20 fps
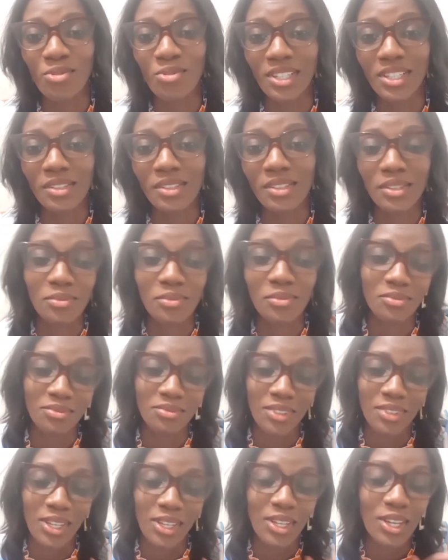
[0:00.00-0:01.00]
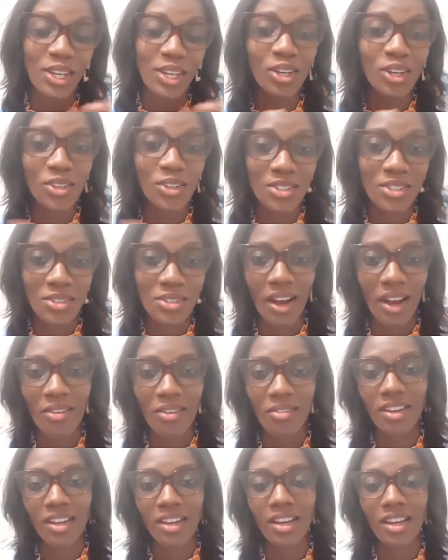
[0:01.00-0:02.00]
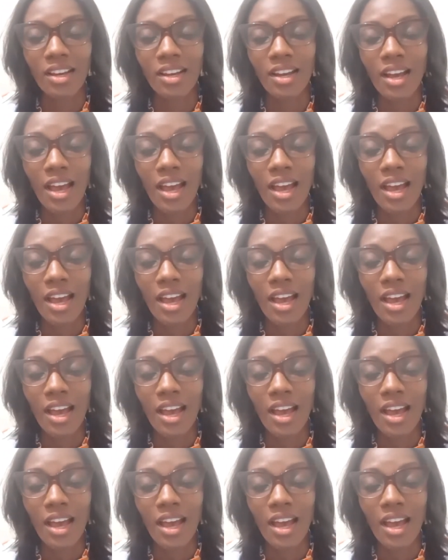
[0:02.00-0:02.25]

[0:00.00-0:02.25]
the years of having